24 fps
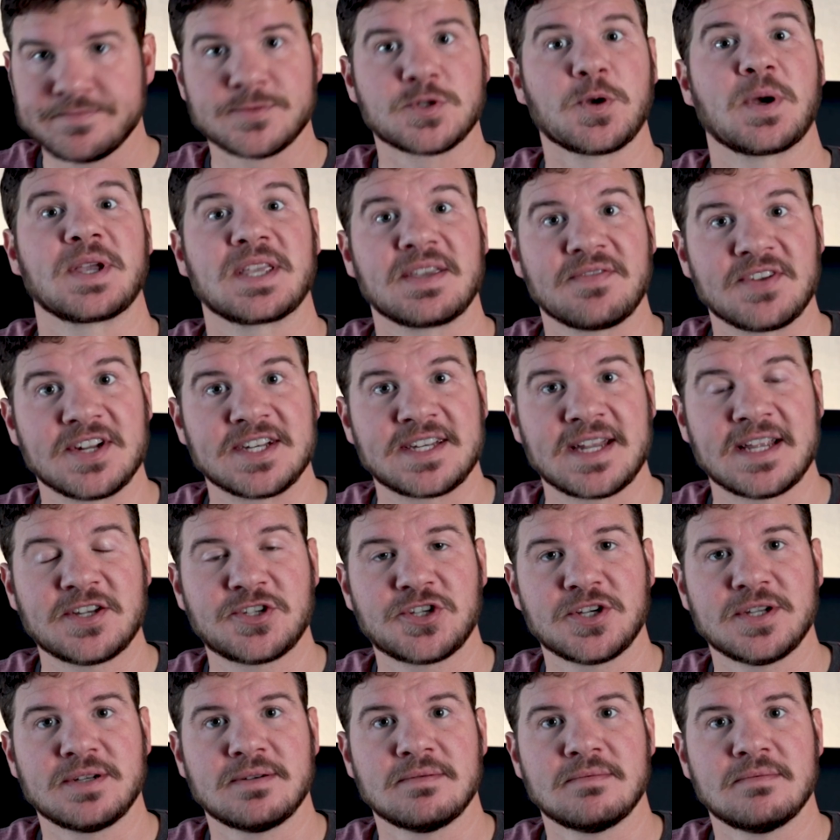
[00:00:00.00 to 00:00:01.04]
Do I give it
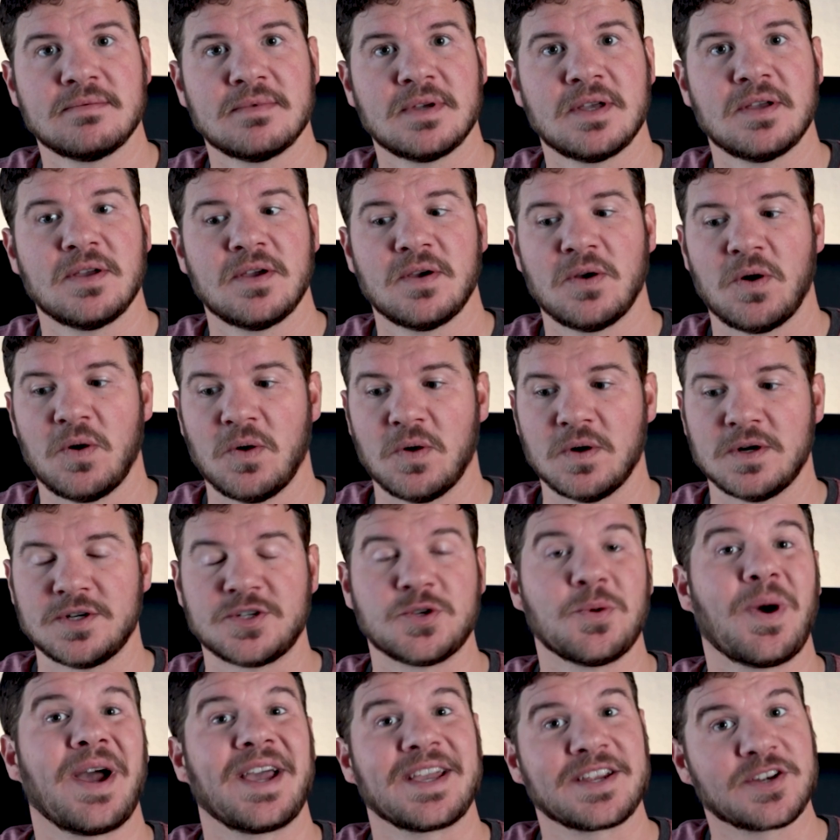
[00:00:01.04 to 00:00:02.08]
attention or
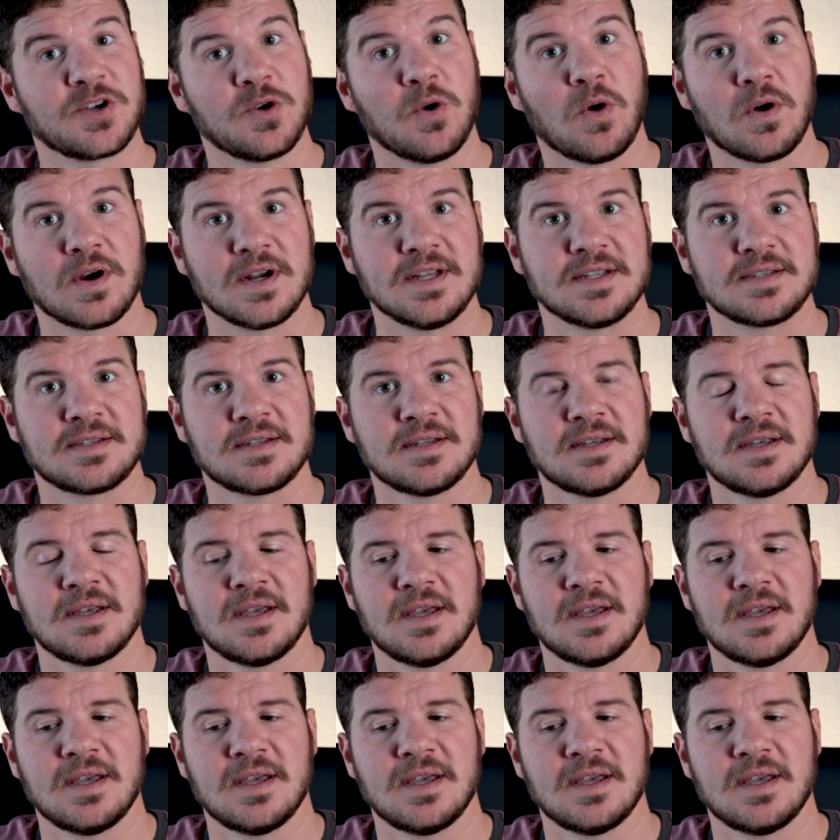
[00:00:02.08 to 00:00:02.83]
do I ignore it?